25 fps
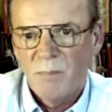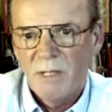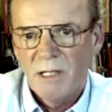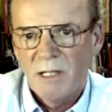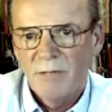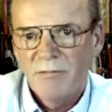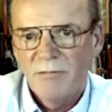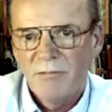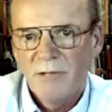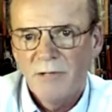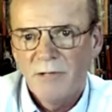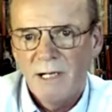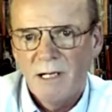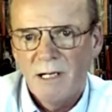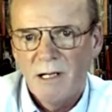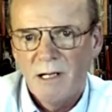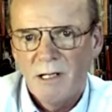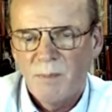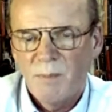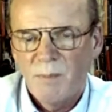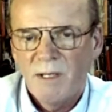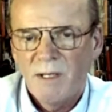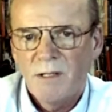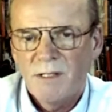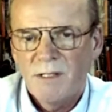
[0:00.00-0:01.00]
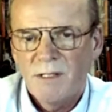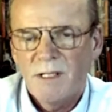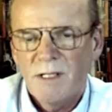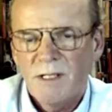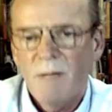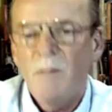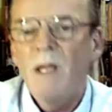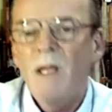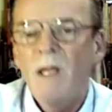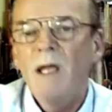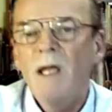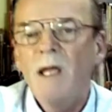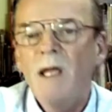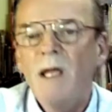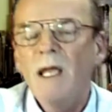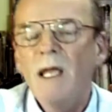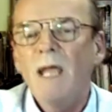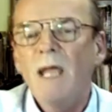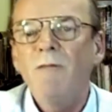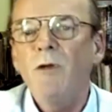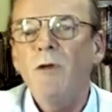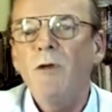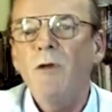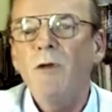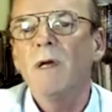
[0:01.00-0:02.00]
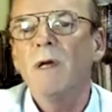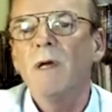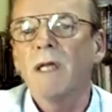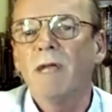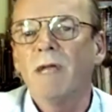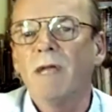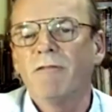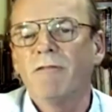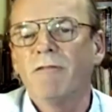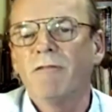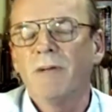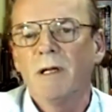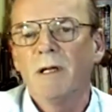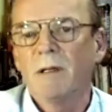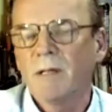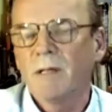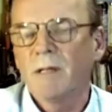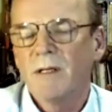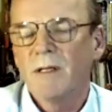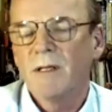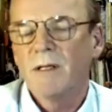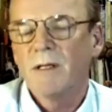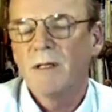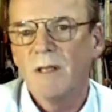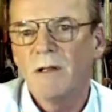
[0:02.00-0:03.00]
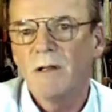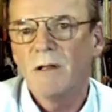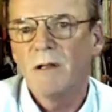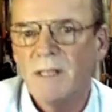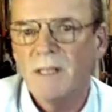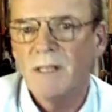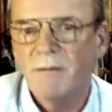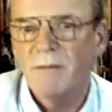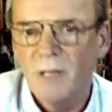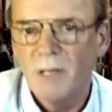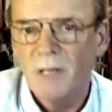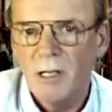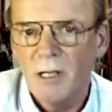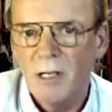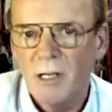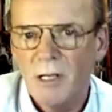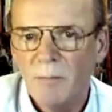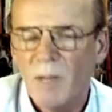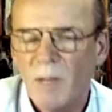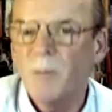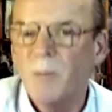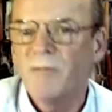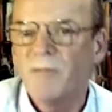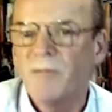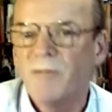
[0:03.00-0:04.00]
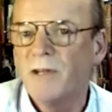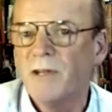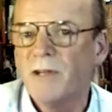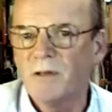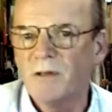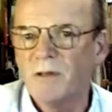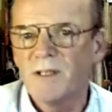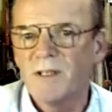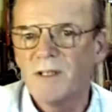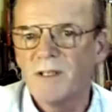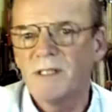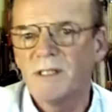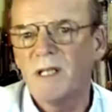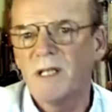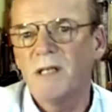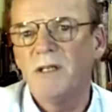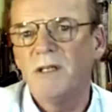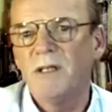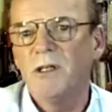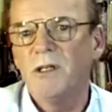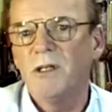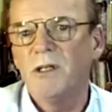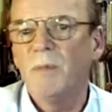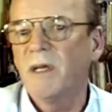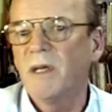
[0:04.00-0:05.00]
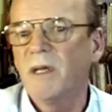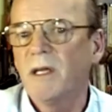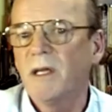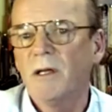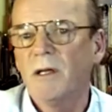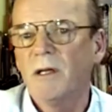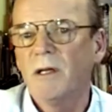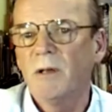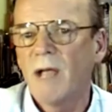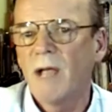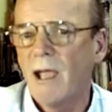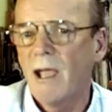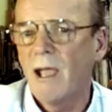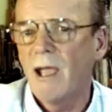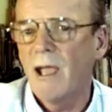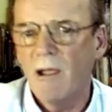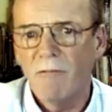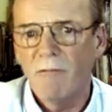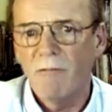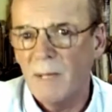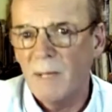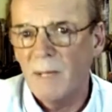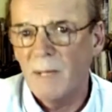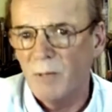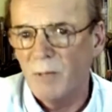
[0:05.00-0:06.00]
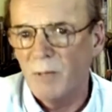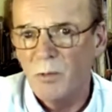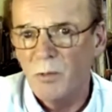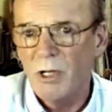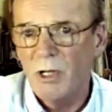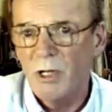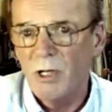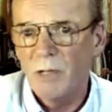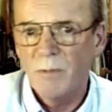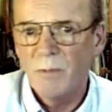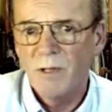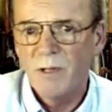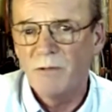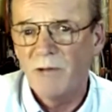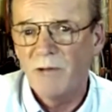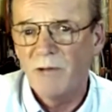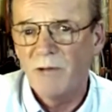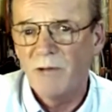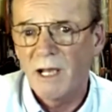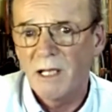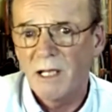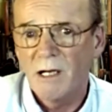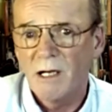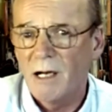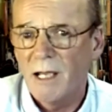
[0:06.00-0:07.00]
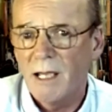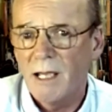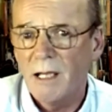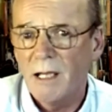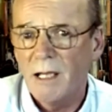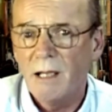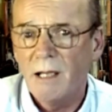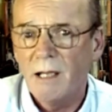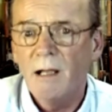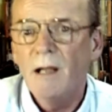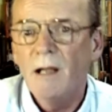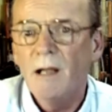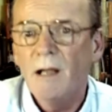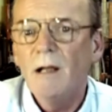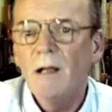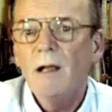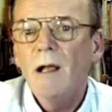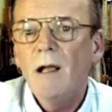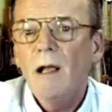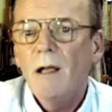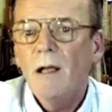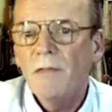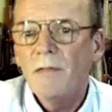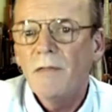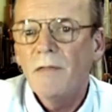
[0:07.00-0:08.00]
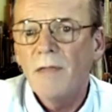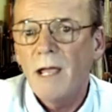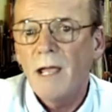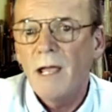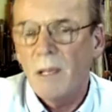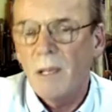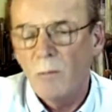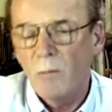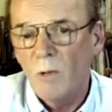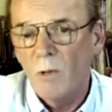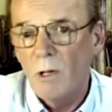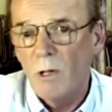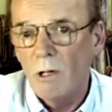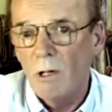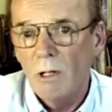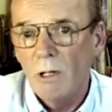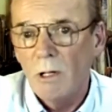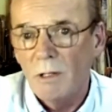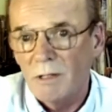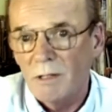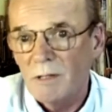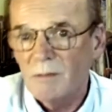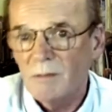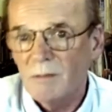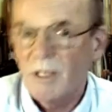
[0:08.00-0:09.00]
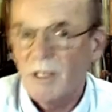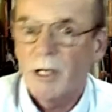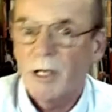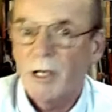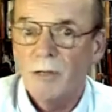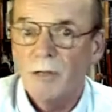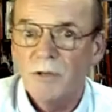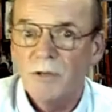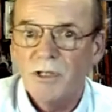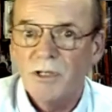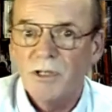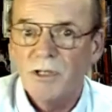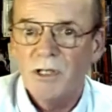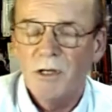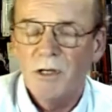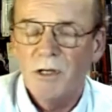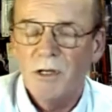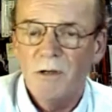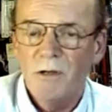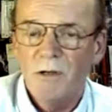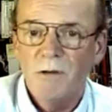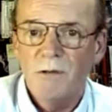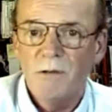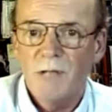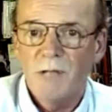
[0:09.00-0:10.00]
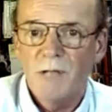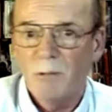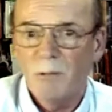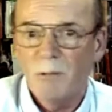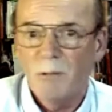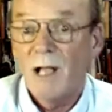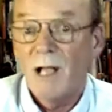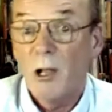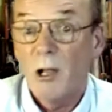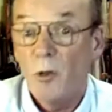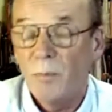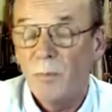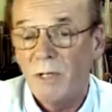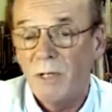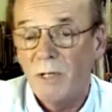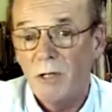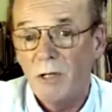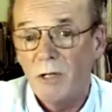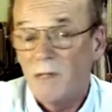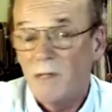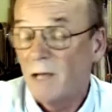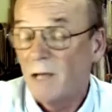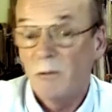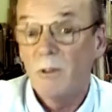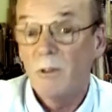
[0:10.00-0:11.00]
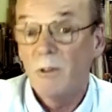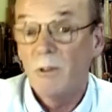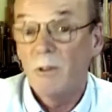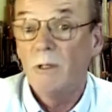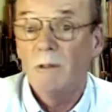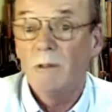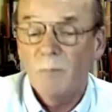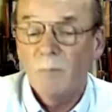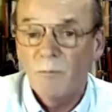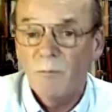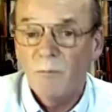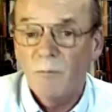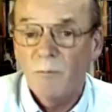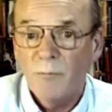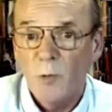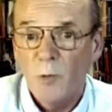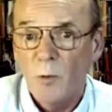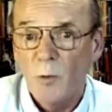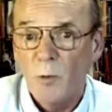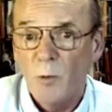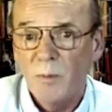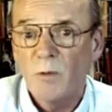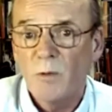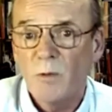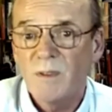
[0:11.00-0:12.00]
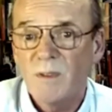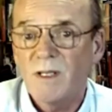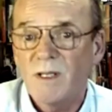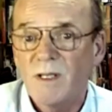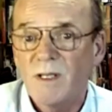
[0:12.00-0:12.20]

Because if you're working for a consultancy firm, hopefully you've got a steady job. You're going to have people you work with regularly. They will coach you. They will help you. They will form your social group.